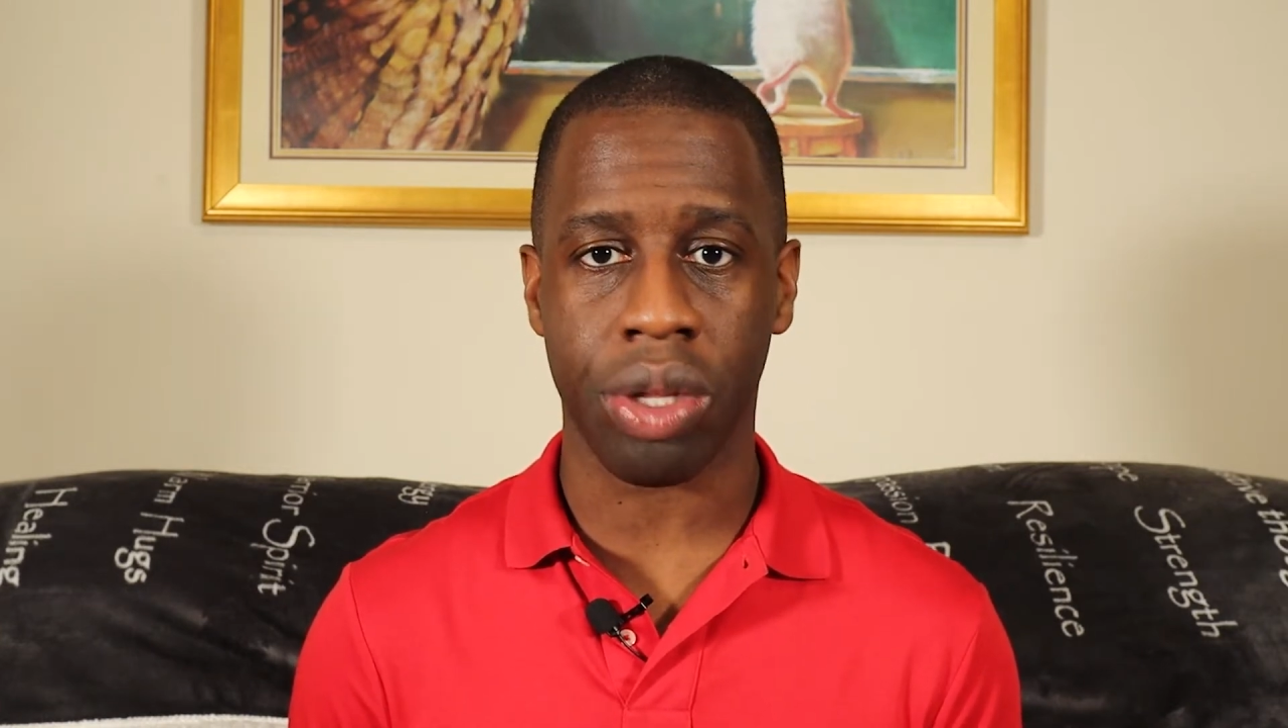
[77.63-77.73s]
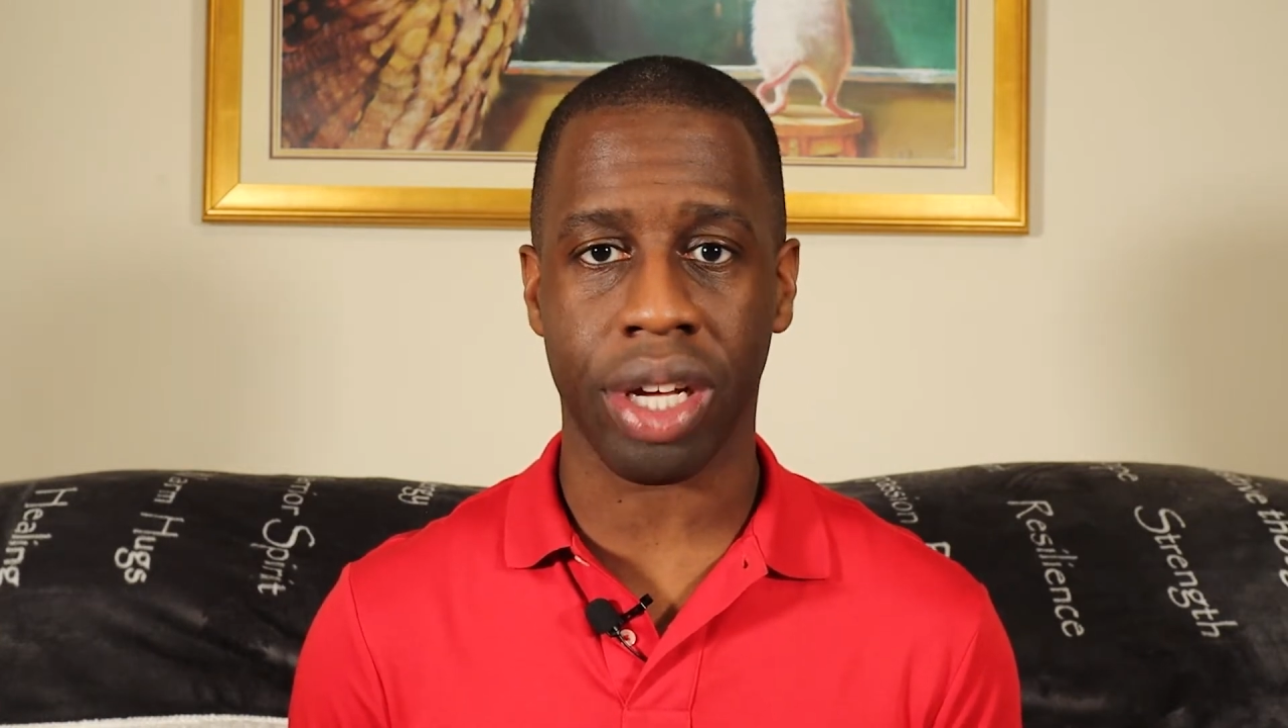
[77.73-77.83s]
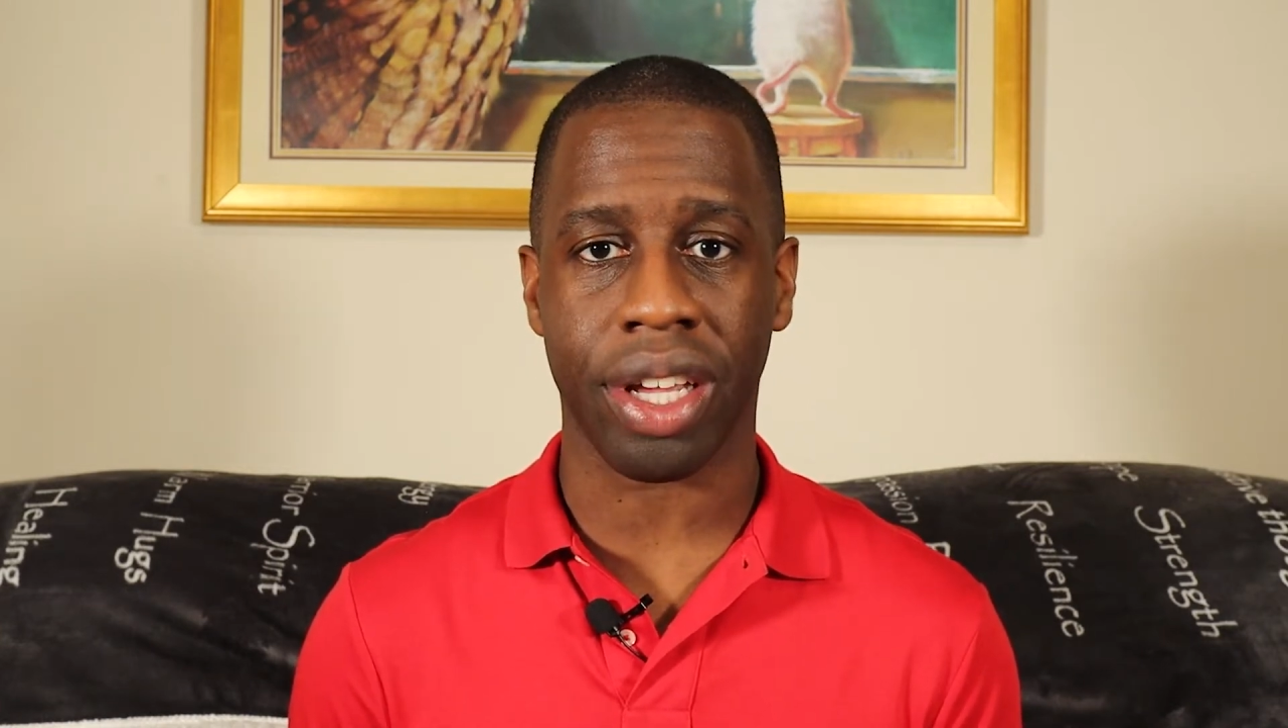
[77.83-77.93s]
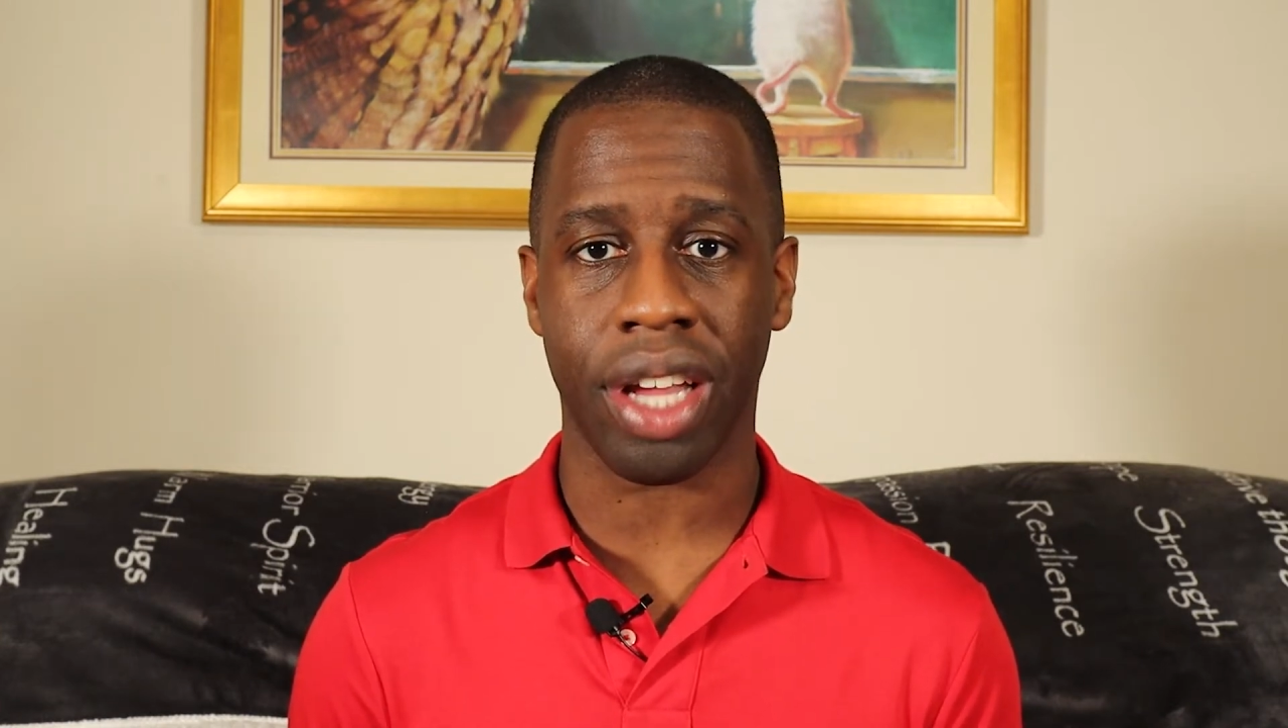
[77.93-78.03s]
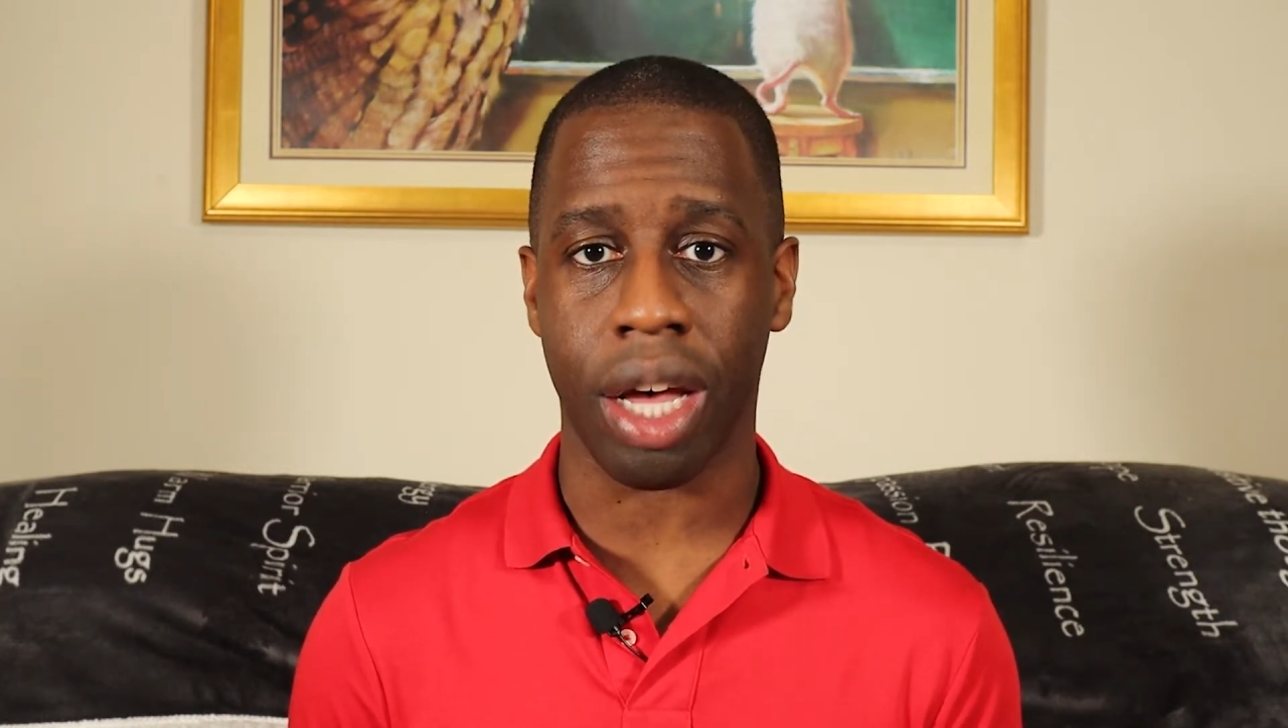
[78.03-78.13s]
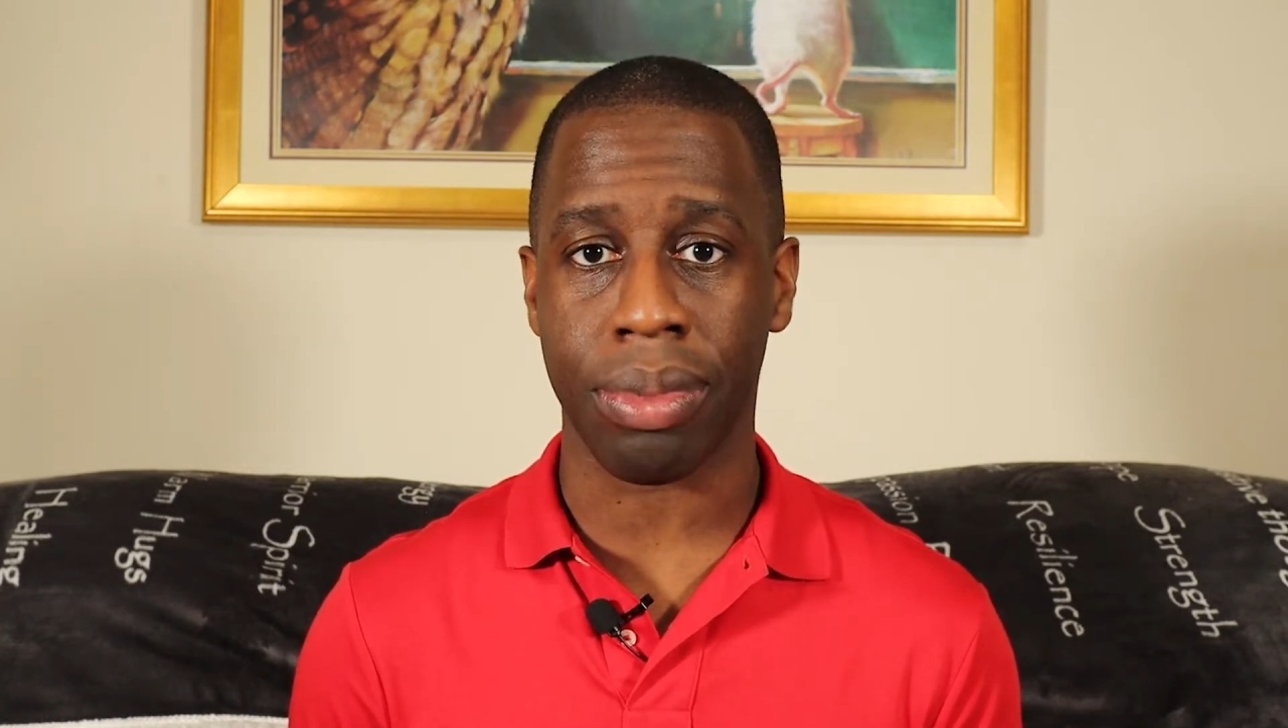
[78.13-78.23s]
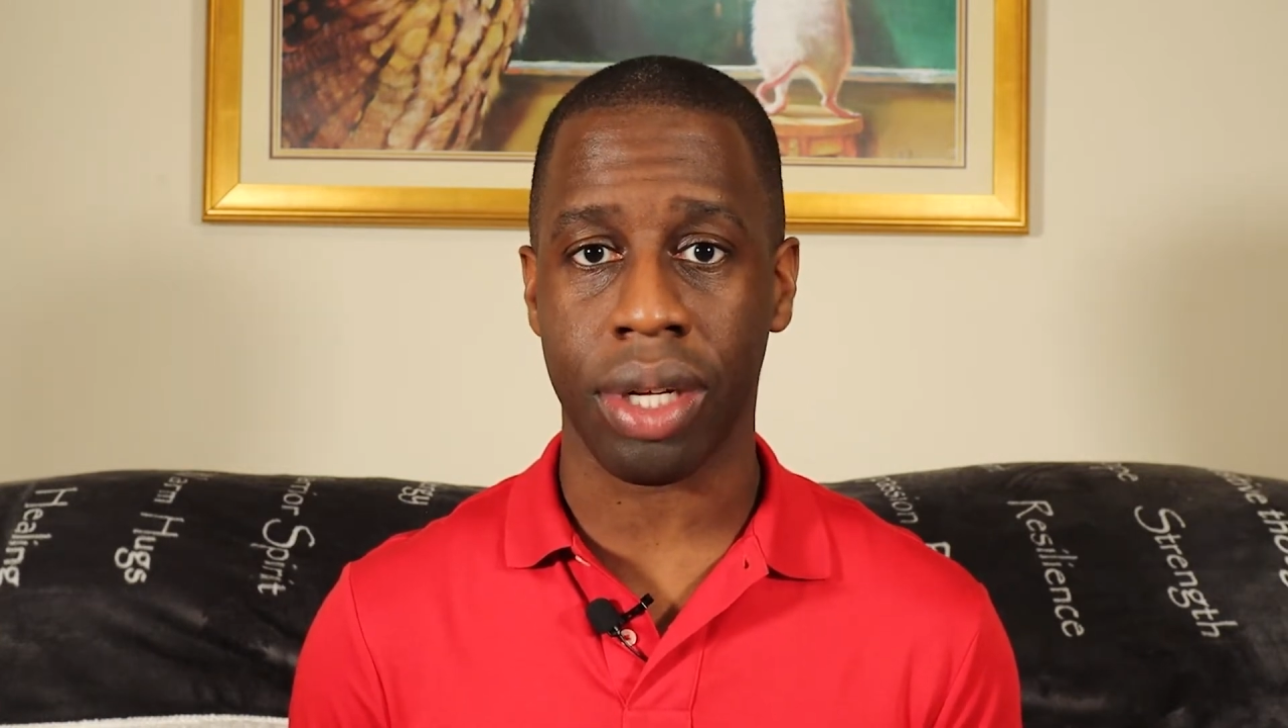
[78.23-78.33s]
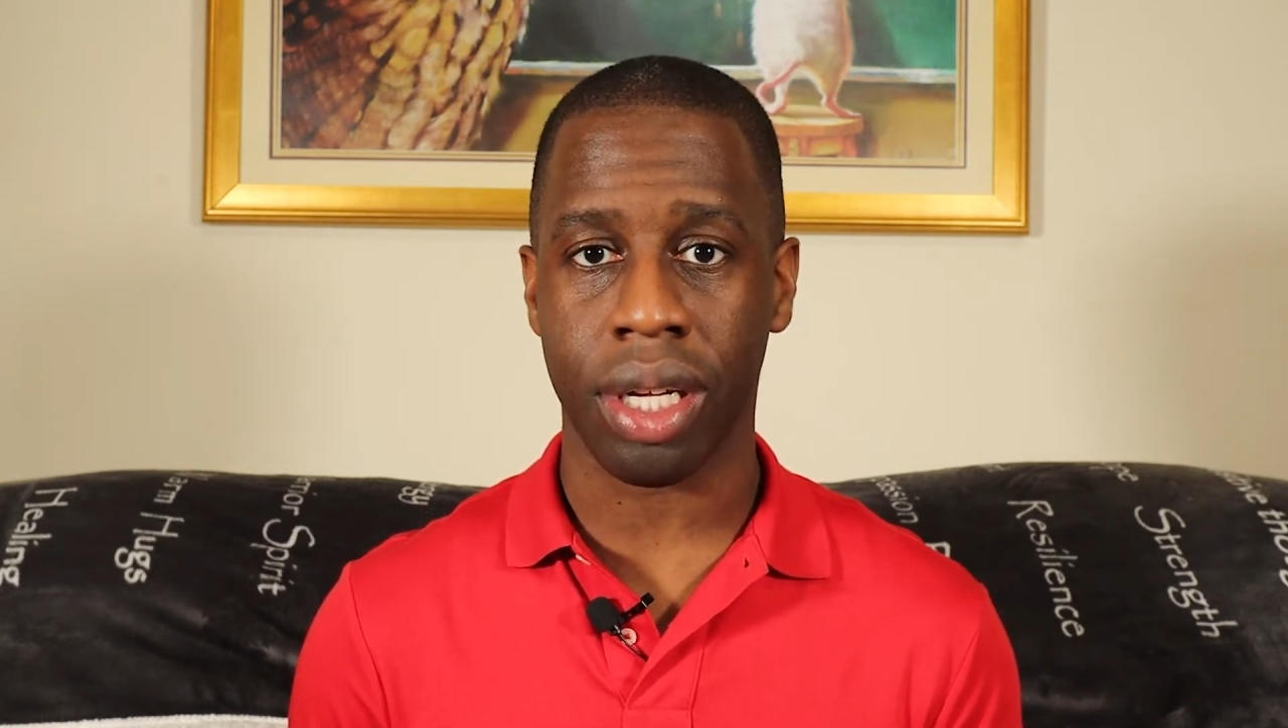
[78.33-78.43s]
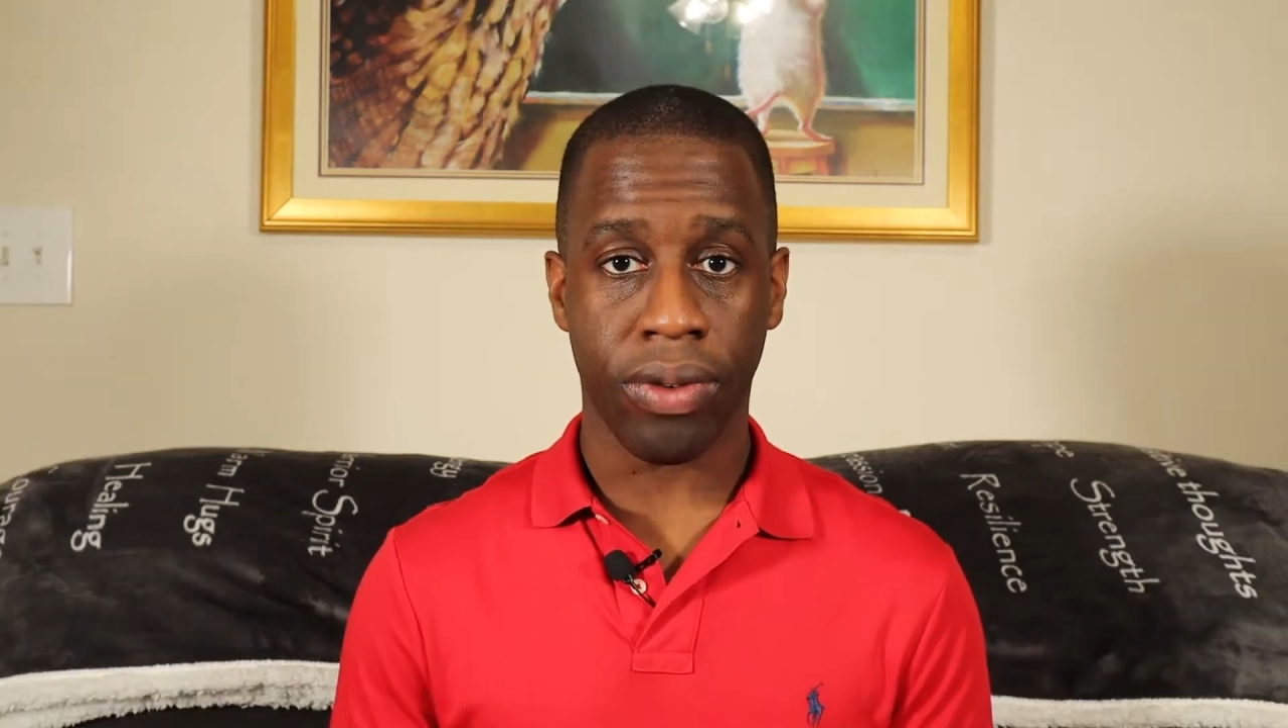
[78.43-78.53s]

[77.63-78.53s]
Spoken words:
you look it up.